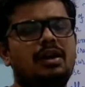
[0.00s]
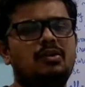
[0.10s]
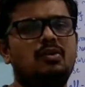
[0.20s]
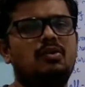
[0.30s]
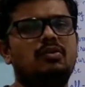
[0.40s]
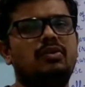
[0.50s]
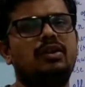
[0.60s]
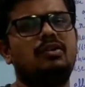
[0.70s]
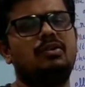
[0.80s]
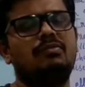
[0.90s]

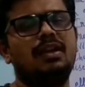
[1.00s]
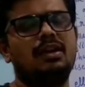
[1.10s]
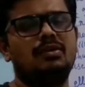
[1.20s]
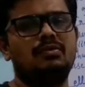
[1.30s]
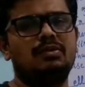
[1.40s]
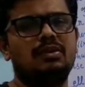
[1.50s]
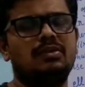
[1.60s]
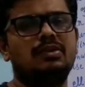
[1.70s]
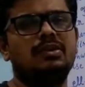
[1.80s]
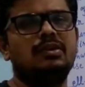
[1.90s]
mitochondria, or we have
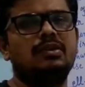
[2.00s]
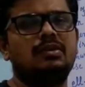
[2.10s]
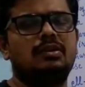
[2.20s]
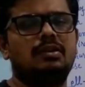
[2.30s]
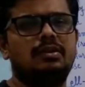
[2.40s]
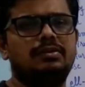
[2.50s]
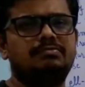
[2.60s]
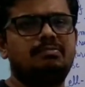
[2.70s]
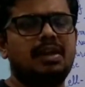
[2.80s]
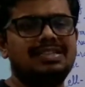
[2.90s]
the
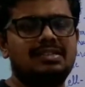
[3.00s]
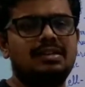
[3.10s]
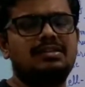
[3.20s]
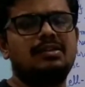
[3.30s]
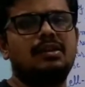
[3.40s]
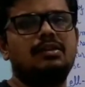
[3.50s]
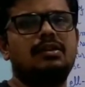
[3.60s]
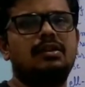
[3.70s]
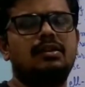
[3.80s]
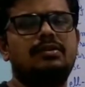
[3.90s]
plastids are
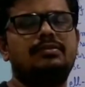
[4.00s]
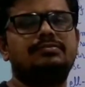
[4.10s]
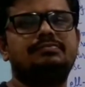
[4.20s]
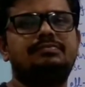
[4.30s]
there,